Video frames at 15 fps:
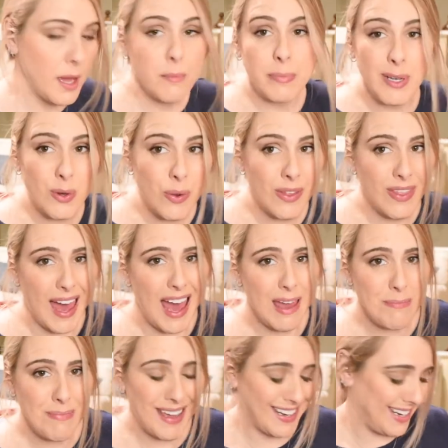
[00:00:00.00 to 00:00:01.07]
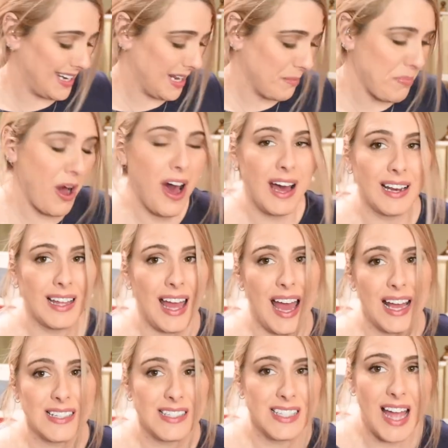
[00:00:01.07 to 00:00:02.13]
between that and my knitting
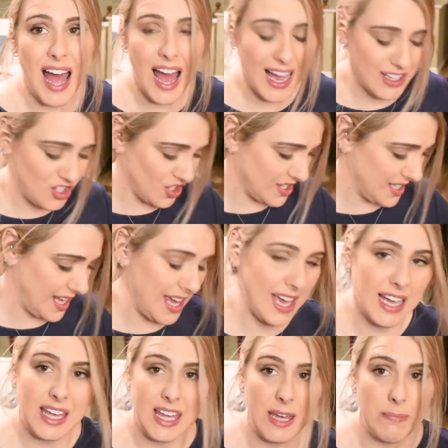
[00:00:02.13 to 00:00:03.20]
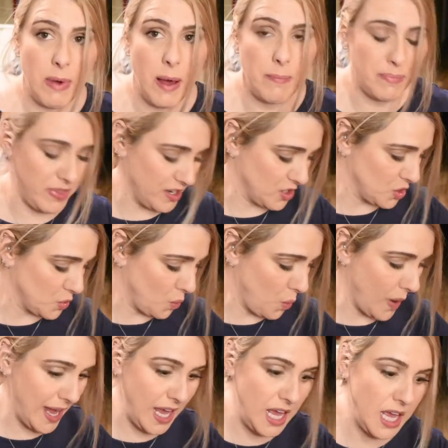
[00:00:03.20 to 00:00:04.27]
podcasts, I just can't keep up. There's
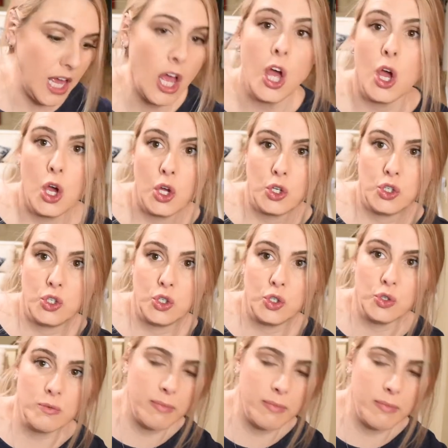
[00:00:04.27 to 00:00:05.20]
way too